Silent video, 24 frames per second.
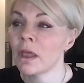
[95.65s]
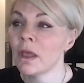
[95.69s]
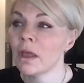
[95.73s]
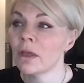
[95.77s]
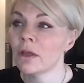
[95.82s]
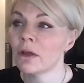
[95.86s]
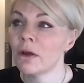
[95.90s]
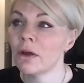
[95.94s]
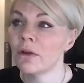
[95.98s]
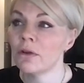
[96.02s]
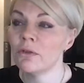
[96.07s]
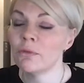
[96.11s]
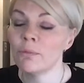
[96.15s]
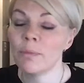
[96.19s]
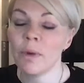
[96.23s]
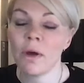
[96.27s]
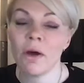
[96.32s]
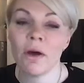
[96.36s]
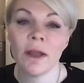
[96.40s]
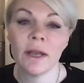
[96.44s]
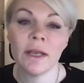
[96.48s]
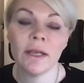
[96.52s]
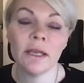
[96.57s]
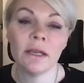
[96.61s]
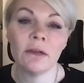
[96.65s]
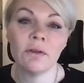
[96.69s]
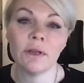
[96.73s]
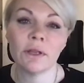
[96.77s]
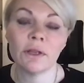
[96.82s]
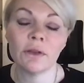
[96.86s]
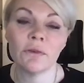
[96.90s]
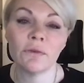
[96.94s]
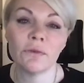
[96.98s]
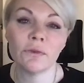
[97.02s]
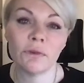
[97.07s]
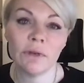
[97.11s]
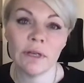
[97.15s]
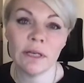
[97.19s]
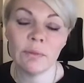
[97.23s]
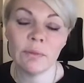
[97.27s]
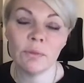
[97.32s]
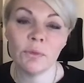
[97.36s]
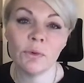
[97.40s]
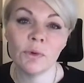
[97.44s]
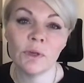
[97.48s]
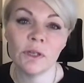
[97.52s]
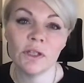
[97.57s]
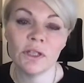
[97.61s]
kind of pioneering of green
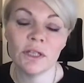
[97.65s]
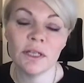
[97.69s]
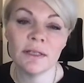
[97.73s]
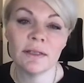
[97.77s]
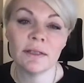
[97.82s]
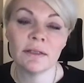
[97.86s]
mortgages.